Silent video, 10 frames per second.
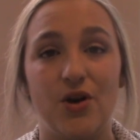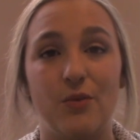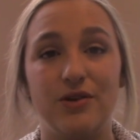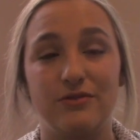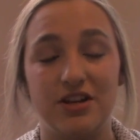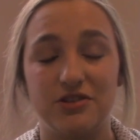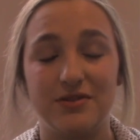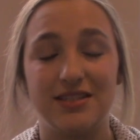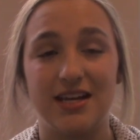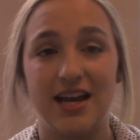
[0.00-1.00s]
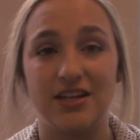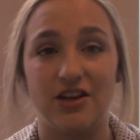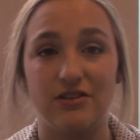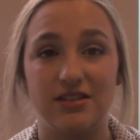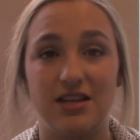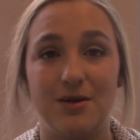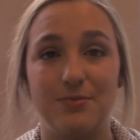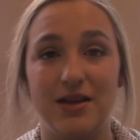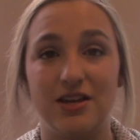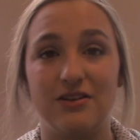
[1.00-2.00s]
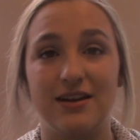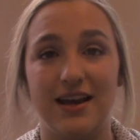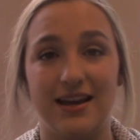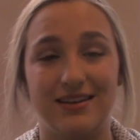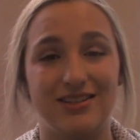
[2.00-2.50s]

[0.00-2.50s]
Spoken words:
When Rachel was diagnosed, Peter and Anne